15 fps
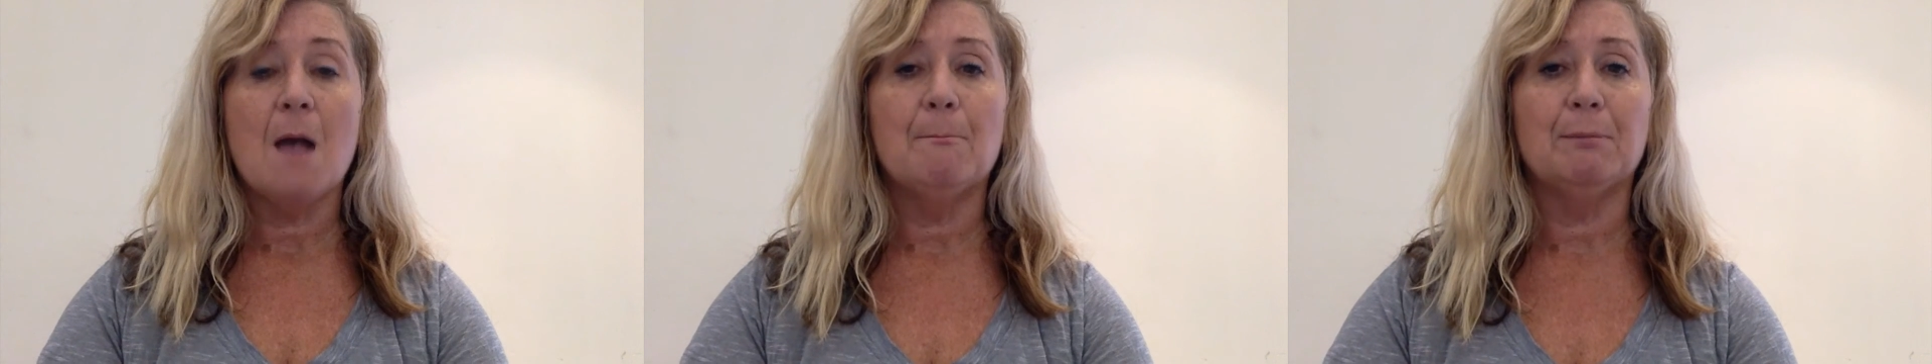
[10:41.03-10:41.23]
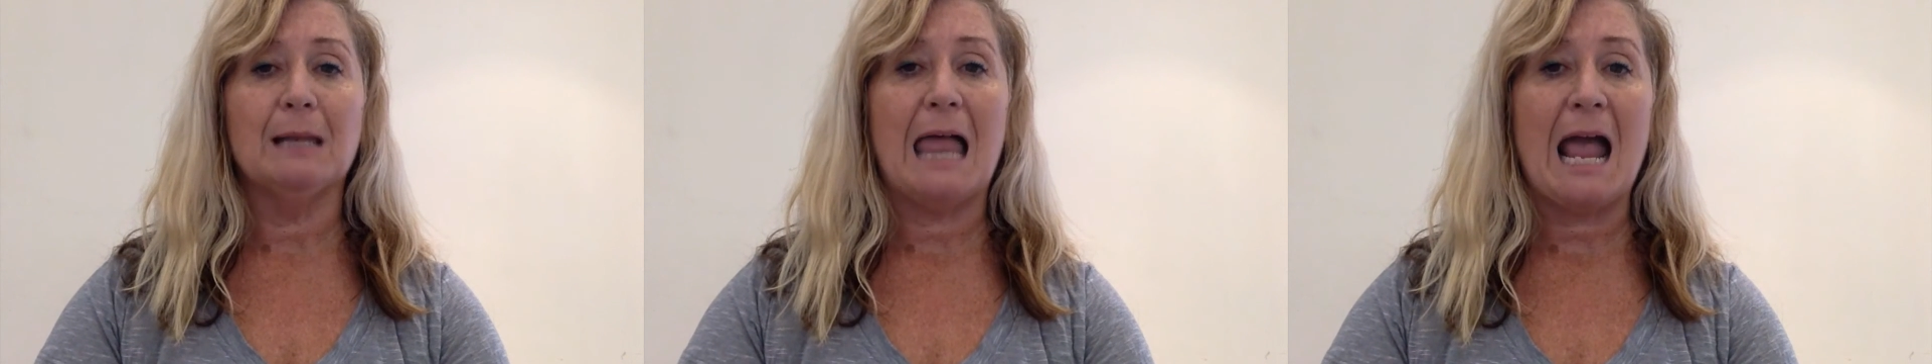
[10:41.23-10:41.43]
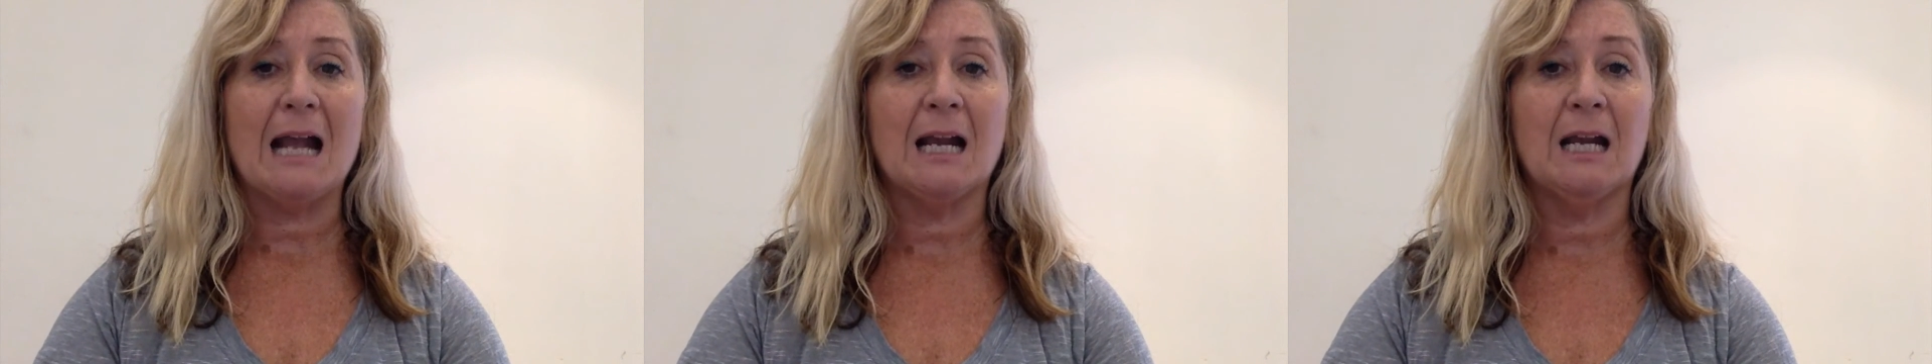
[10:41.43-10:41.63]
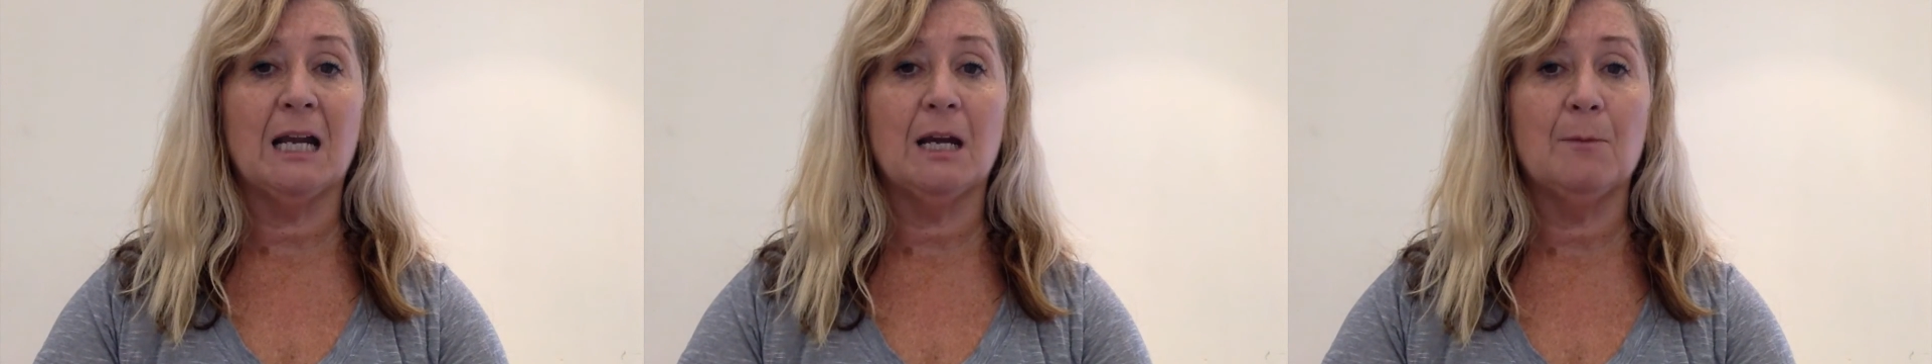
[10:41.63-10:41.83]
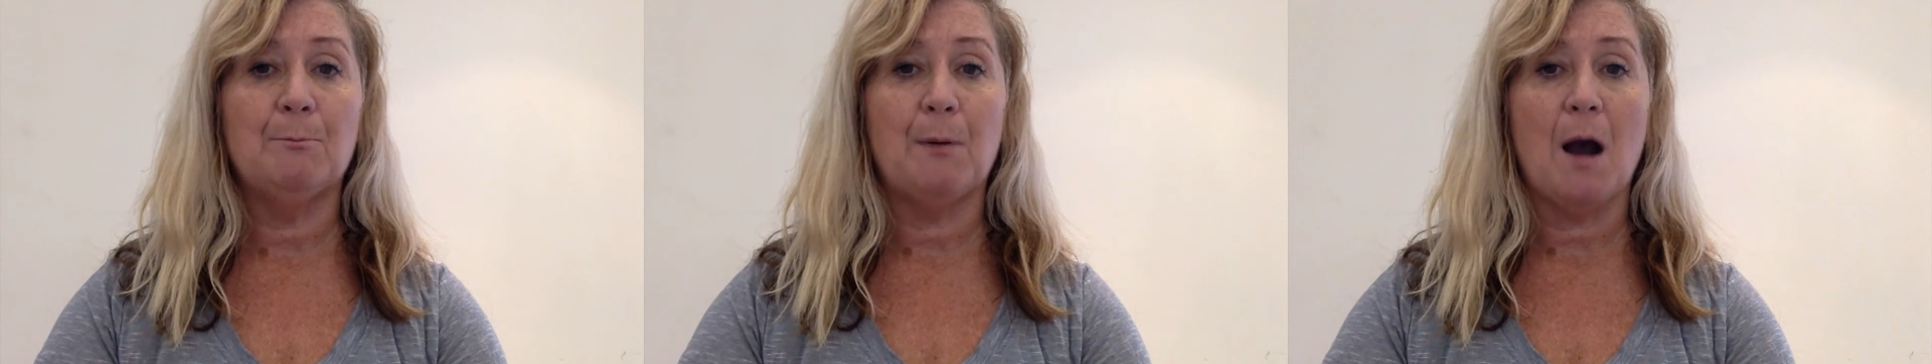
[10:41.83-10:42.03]
Black
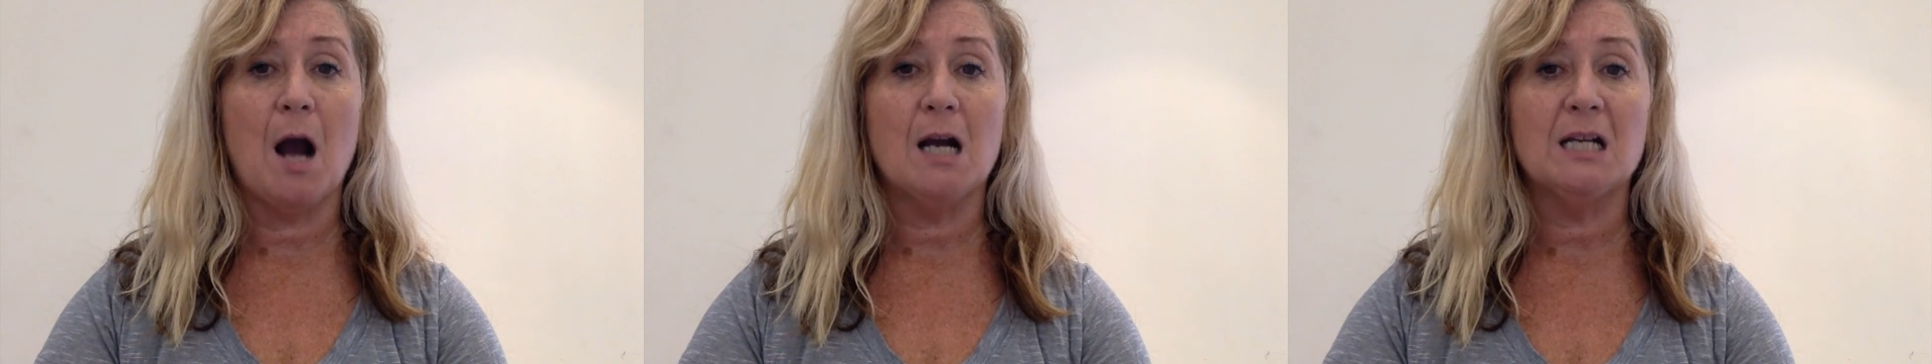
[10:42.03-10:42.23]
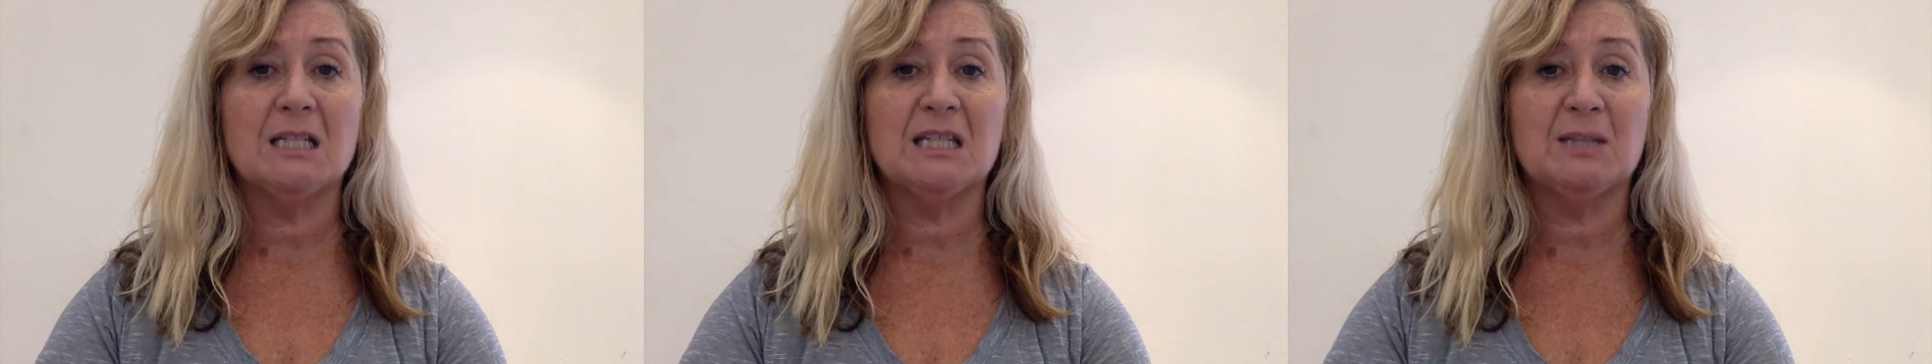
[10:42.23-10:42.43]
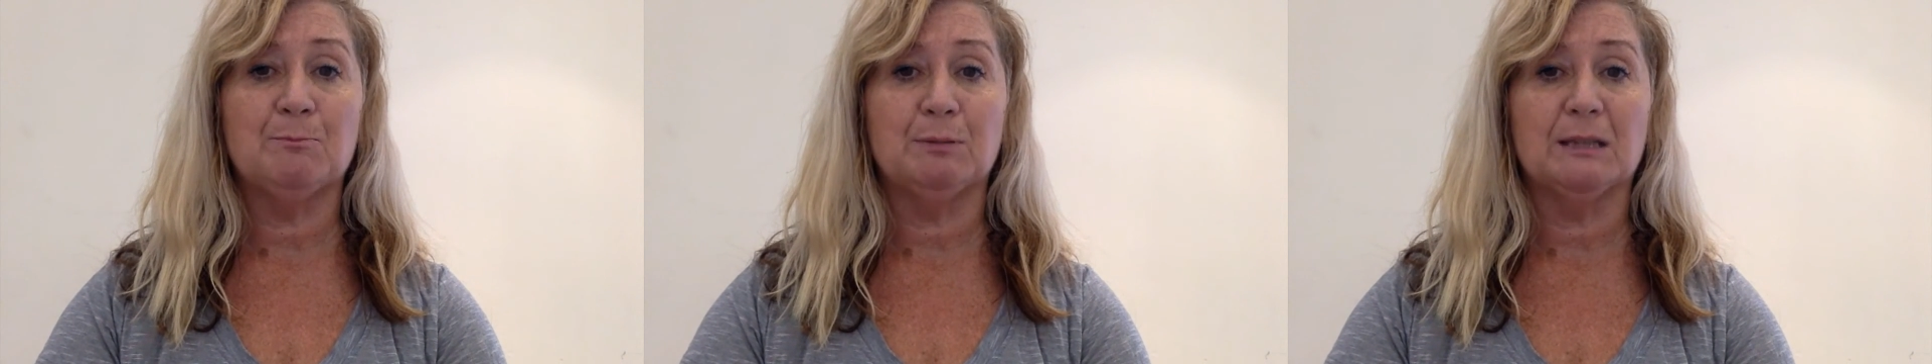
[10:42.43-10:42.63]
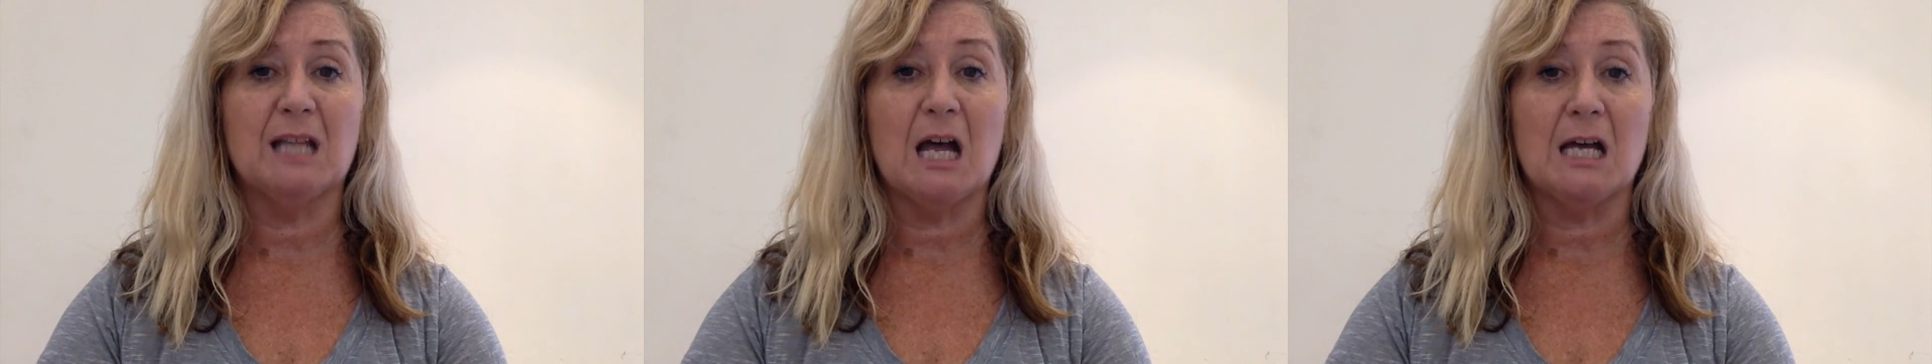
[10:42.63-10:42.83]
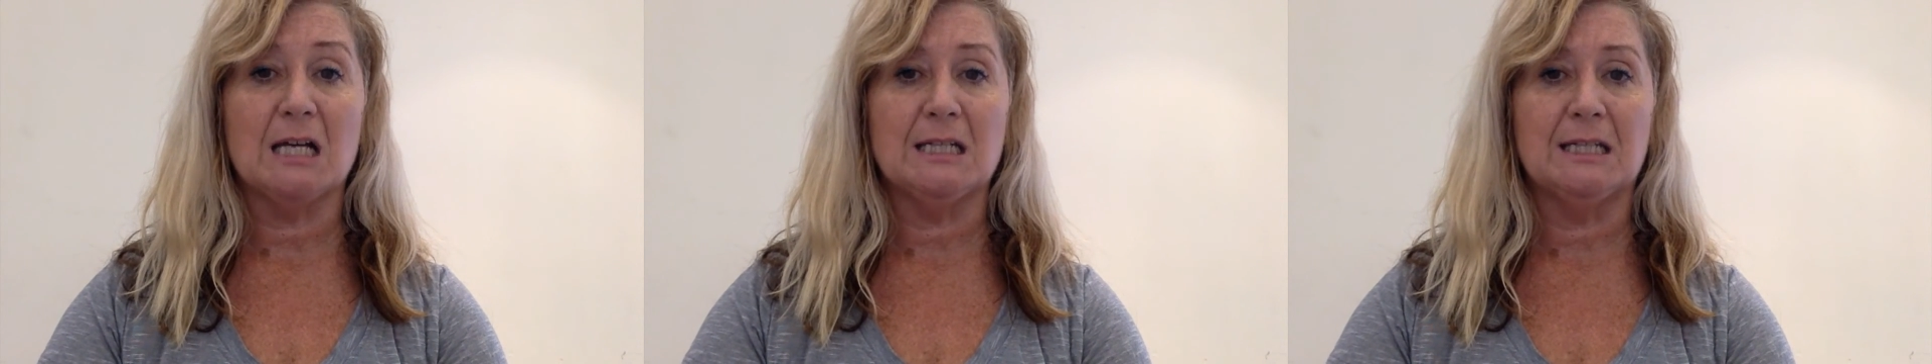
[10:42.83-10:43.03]
bug's
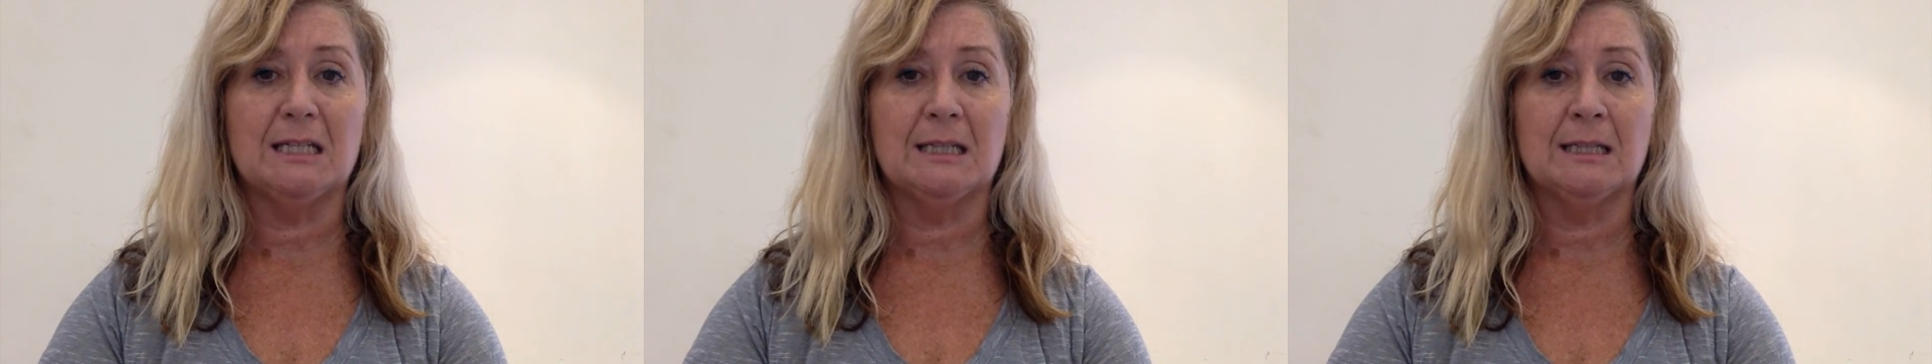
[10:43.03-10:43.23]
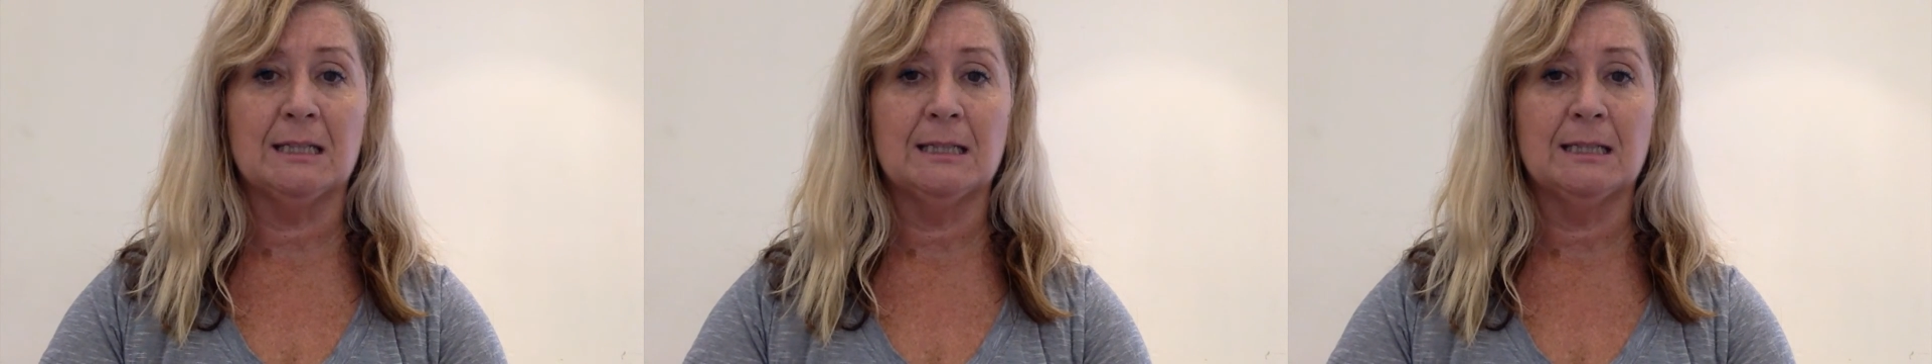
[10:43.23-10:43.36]
blood.